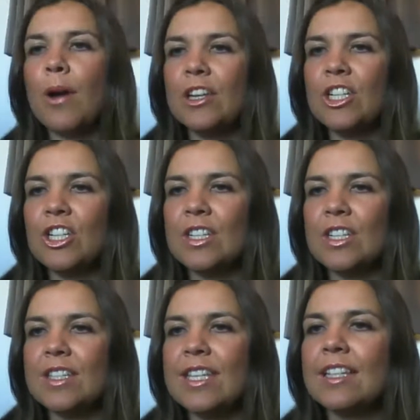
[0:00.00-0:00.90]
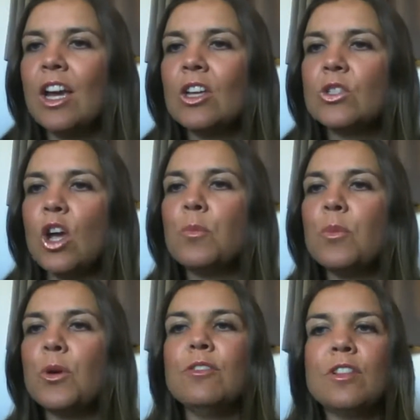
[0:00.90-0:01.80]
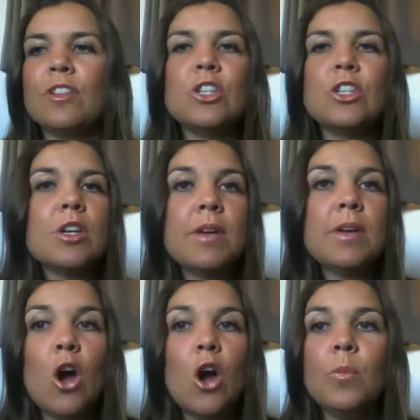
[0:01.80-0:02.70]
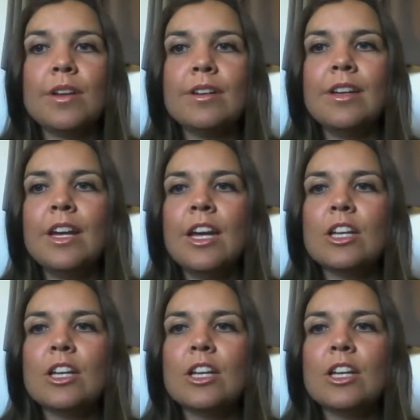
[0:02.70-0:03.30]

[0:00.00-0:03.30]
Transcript: she's just said, so beautiful that you can be open